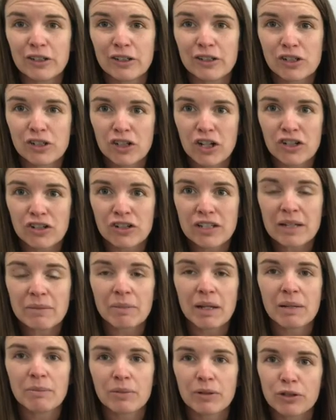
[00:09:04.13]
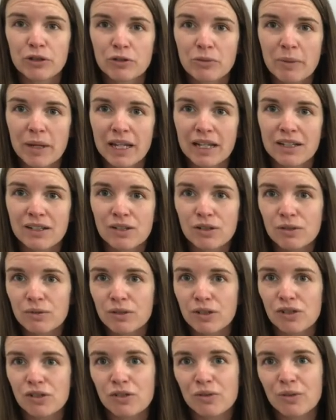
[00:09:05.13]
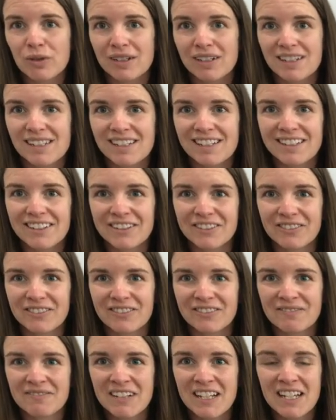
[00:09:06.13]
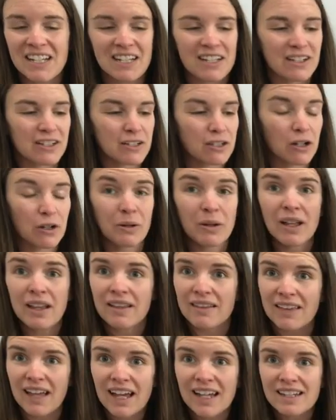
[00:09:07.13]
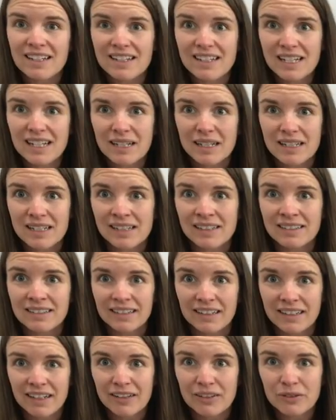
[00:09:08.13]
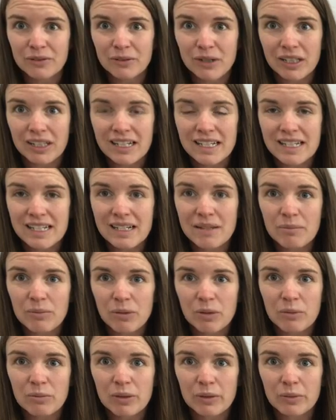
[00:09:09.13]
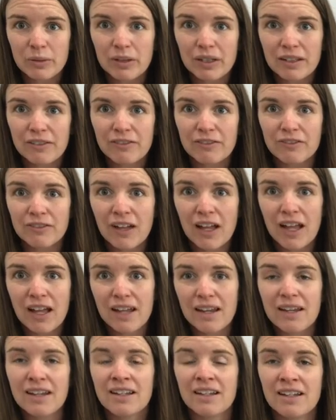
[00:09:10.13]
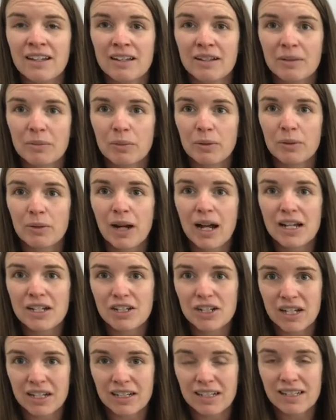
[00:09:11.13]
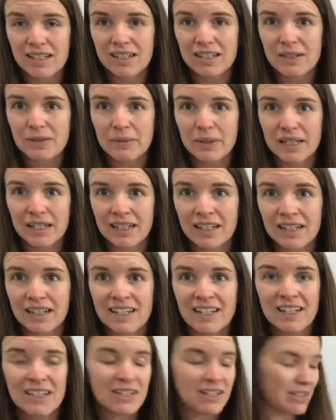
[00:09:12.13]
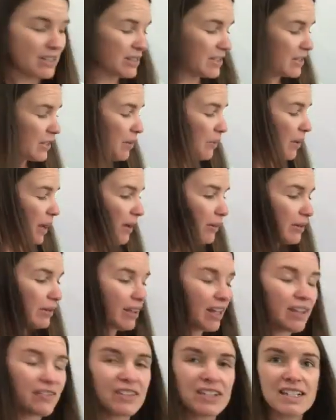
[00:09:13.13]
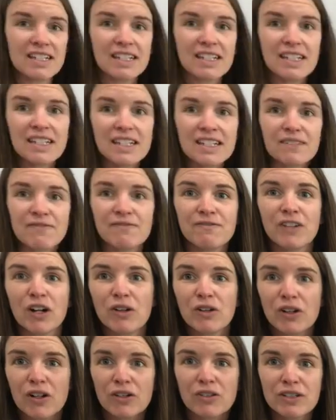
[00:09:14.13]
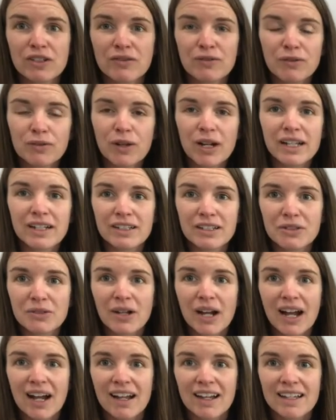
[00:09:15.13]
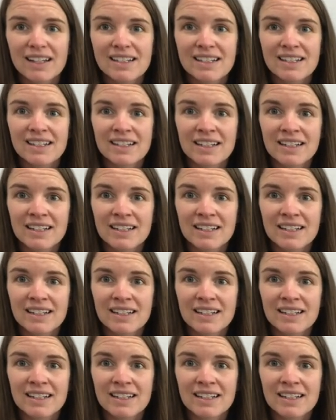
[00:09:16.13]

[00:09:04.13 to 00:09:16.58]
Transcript: in charge of that paper. You make it do what you want it to do. So that is it. Another really simple but really fun project this week. So I would love to see some photos of what you guys